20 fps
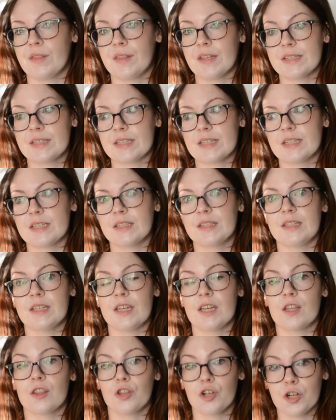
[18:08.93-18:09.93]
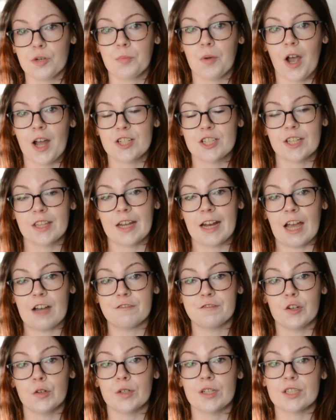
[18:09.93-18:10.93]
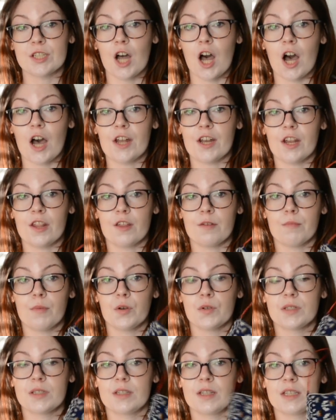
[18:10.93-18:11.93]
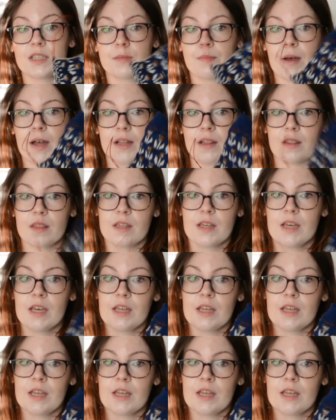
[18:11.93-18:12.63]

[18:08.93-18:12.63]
this is the third project that I have focused on the most this month,